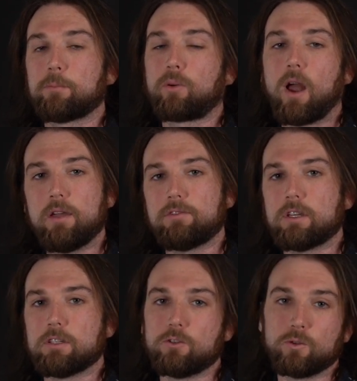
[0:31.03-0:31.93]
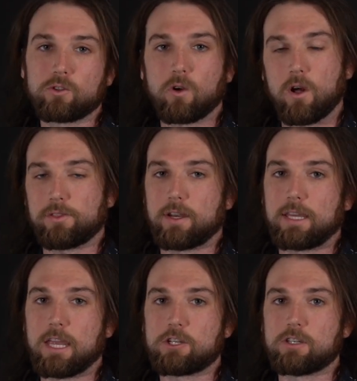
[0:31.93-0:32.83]
private user
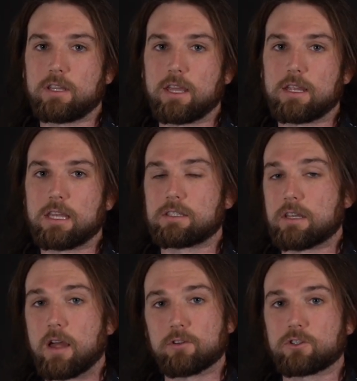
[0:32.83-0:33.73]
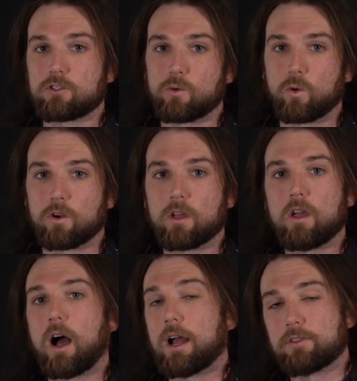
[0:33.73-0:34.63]
authentication data is never stored,
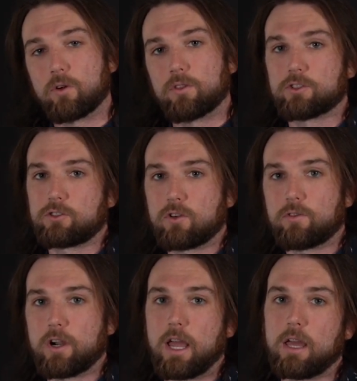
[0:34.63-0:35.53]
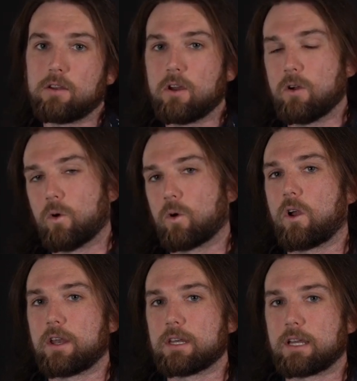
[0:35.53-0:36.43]
either on the server end or
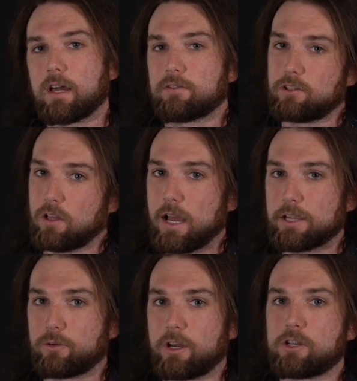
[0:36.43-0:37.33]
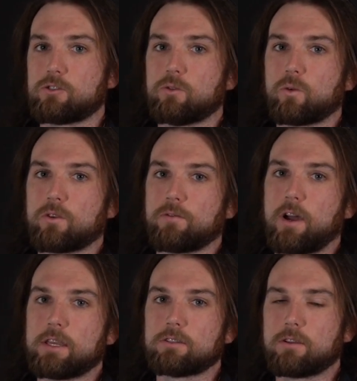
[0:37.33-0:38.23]
on any kind of client credential or
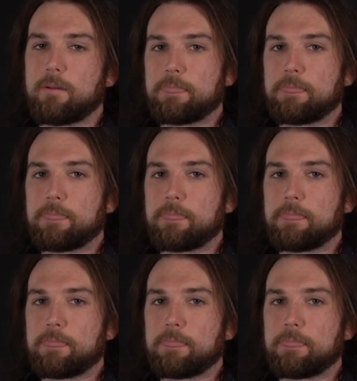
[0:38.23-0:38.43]
device.